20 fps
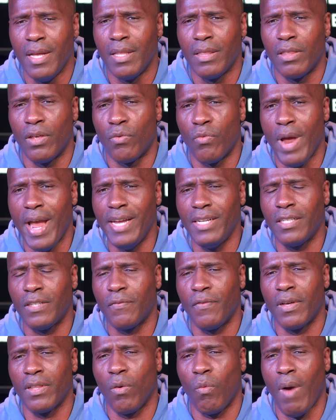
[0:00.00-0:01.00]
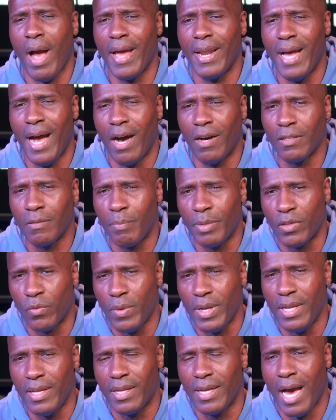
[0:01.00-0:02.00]
the race for the White House
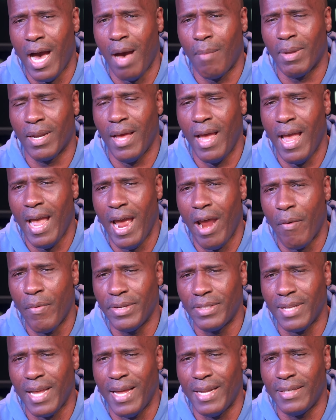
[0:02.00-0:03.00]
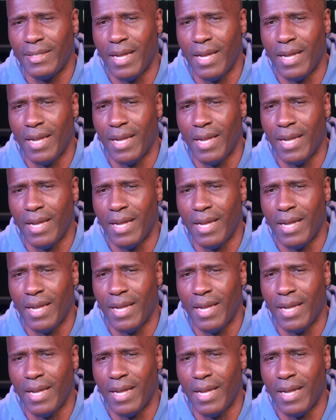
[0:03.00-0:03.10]
between Kamala Harris and